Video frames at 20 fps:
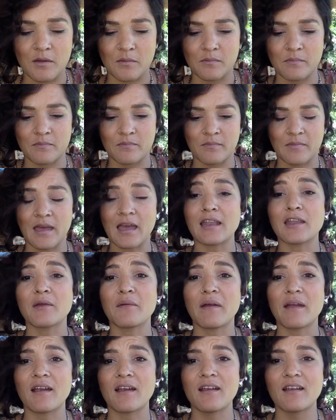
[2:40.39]
up
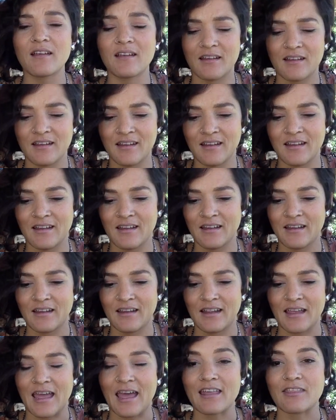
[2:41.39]
anywhere
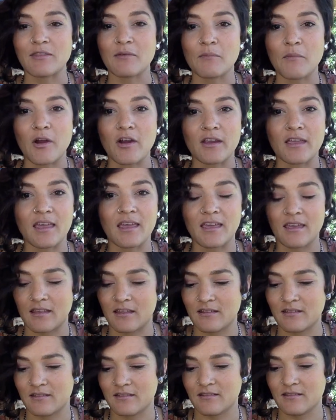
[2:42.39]
at the market
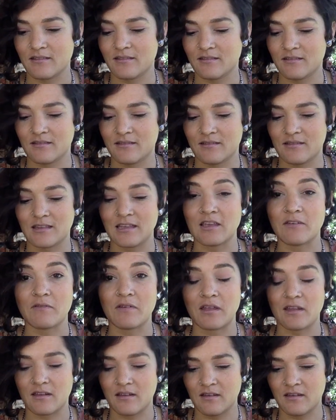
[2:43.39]

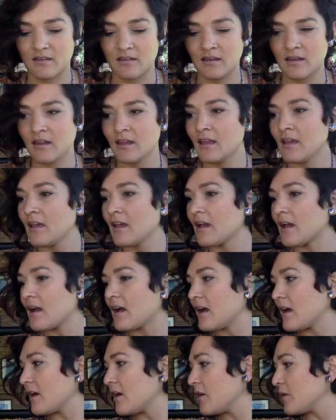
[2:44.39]
even.
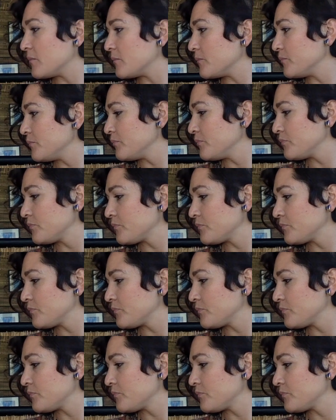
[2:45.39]
Um,